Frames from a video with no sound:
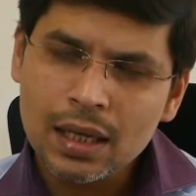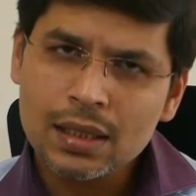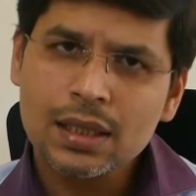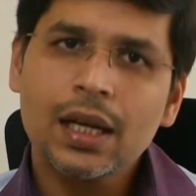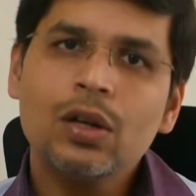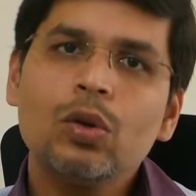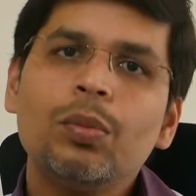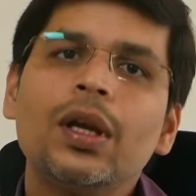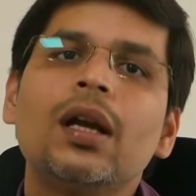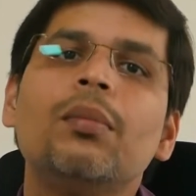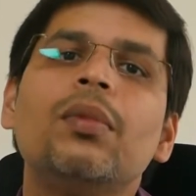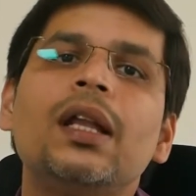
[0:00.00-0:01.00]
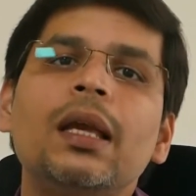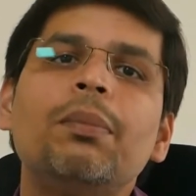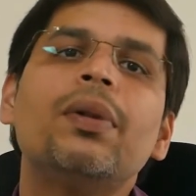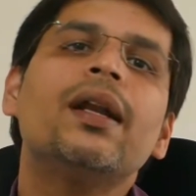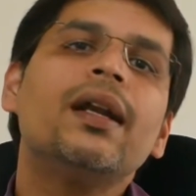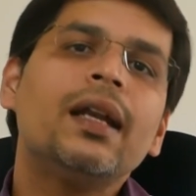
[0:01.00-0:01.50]
tend to become
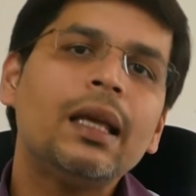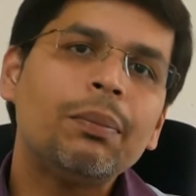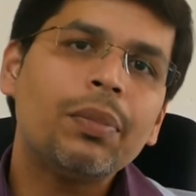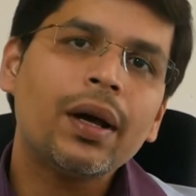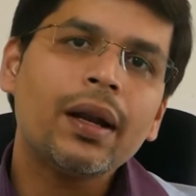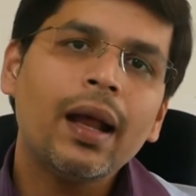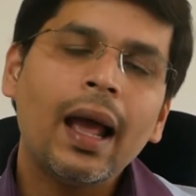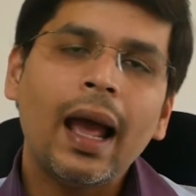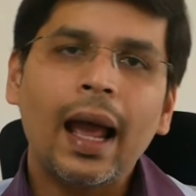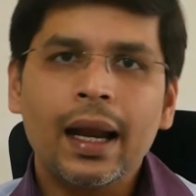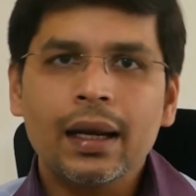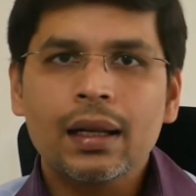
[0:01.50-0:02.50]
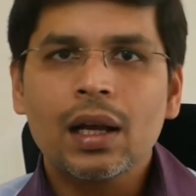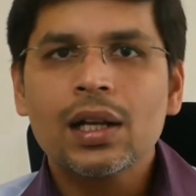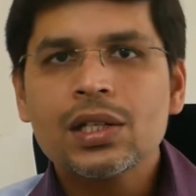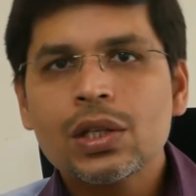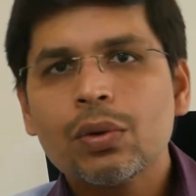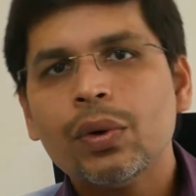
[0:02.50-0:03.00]
deeper and deeper, and
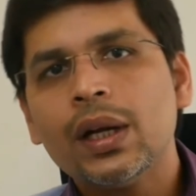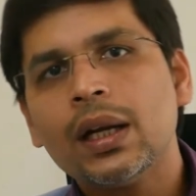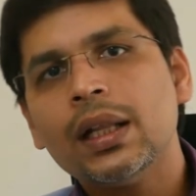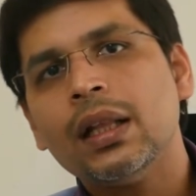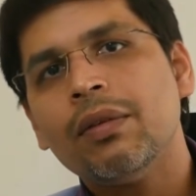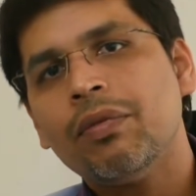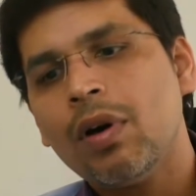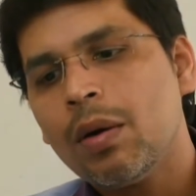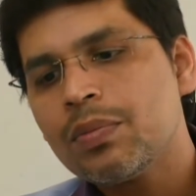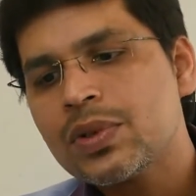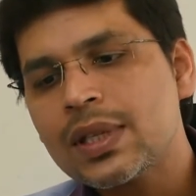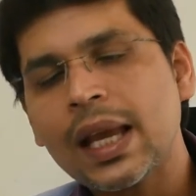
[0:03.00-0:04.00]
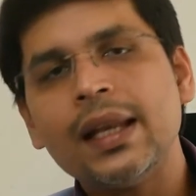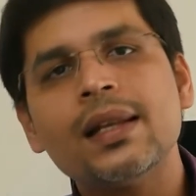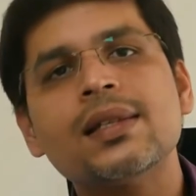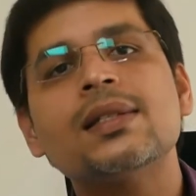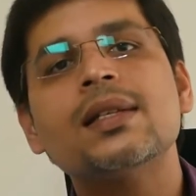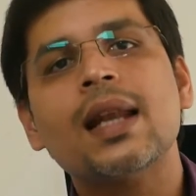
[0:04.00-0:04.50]
consequently they form
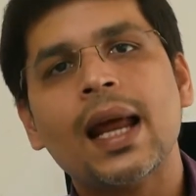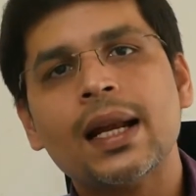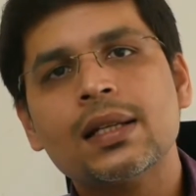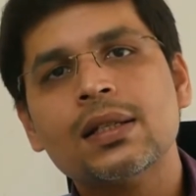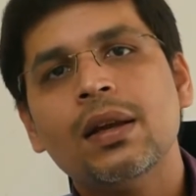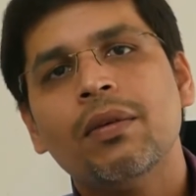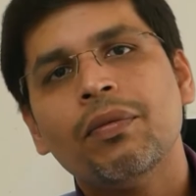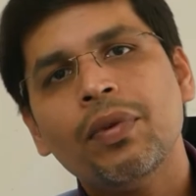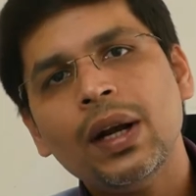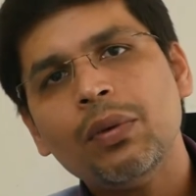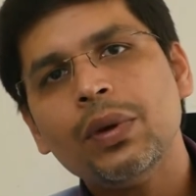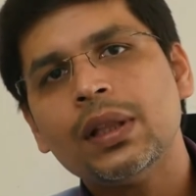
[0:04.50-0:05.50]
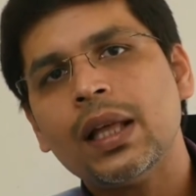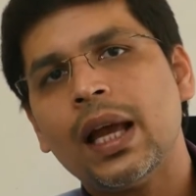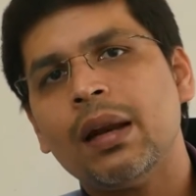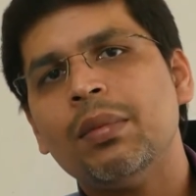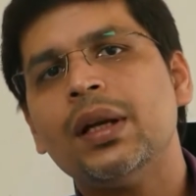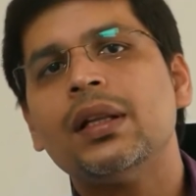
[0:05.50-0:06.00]
sinus tracts filled with
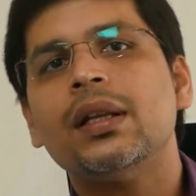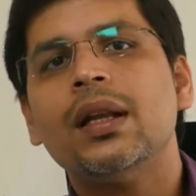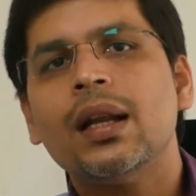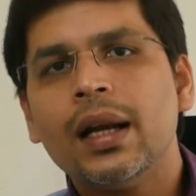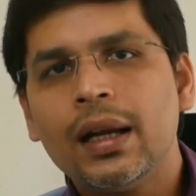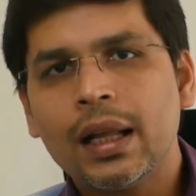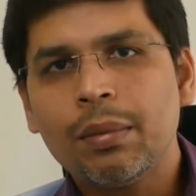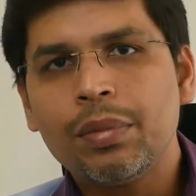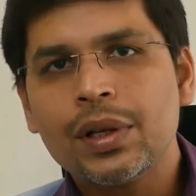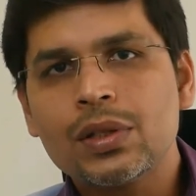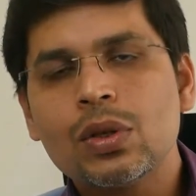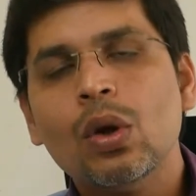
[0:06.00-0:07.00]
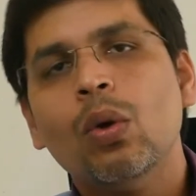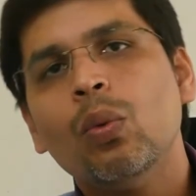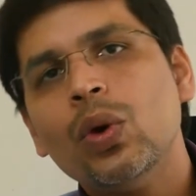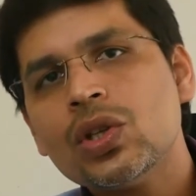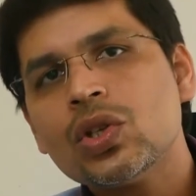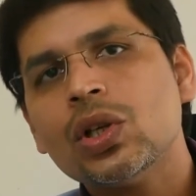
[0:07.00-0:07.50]
hair material and debris,
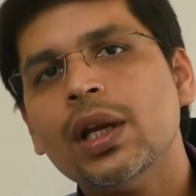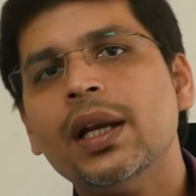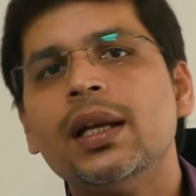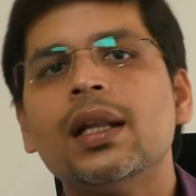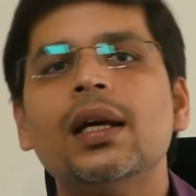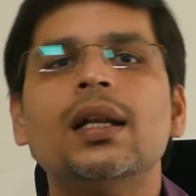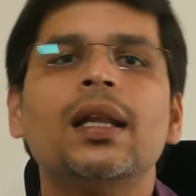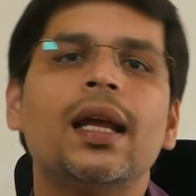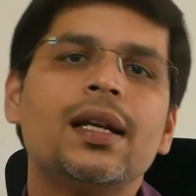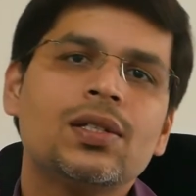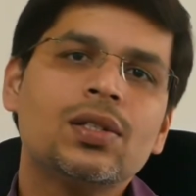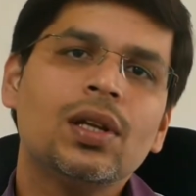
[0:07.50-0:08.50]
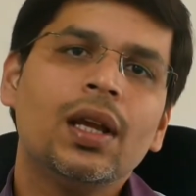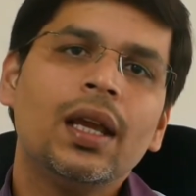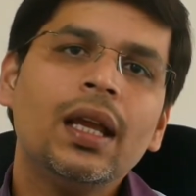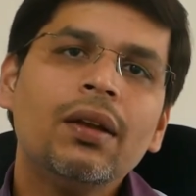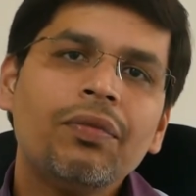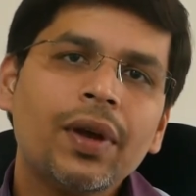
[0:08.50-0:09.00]
which in turn gets
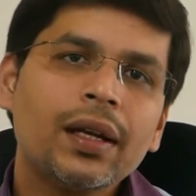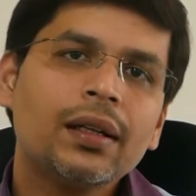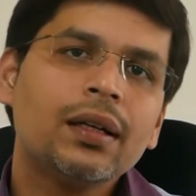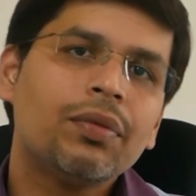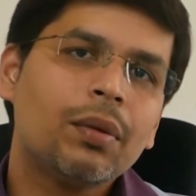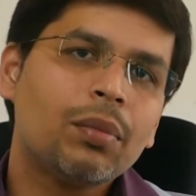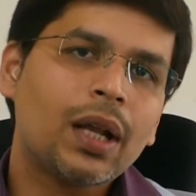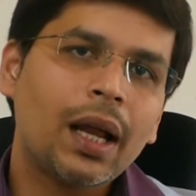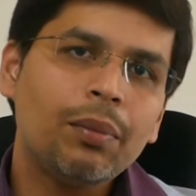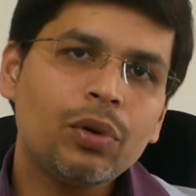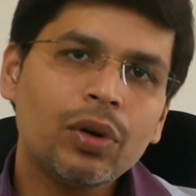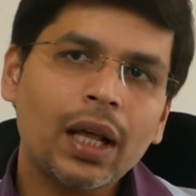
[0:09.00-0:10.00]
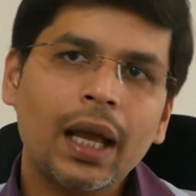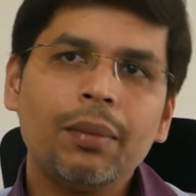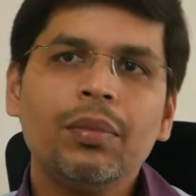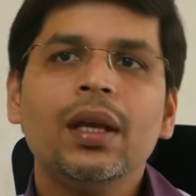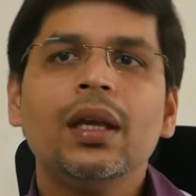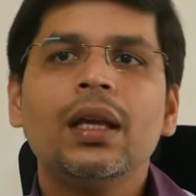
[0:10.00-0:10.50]
infected from time to
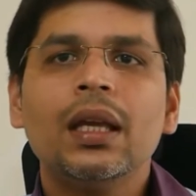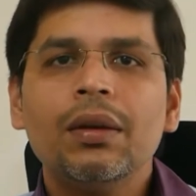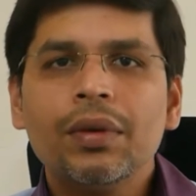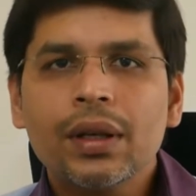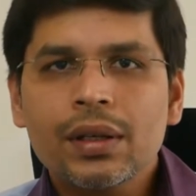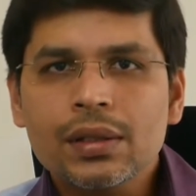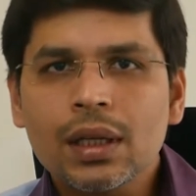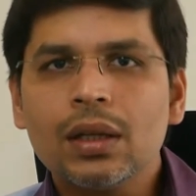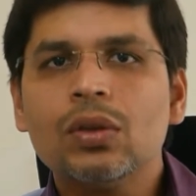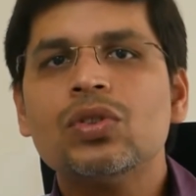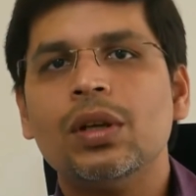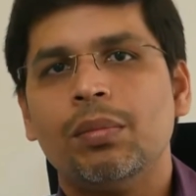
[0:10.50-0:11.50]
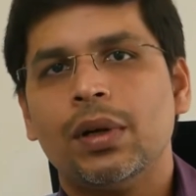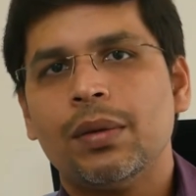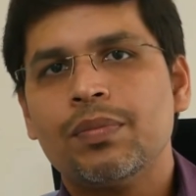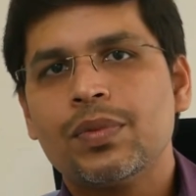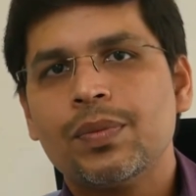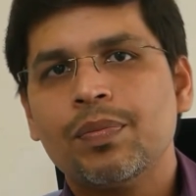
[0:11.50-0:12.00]
time, giving result to
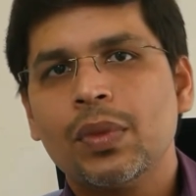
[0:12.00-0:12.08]
symptoms.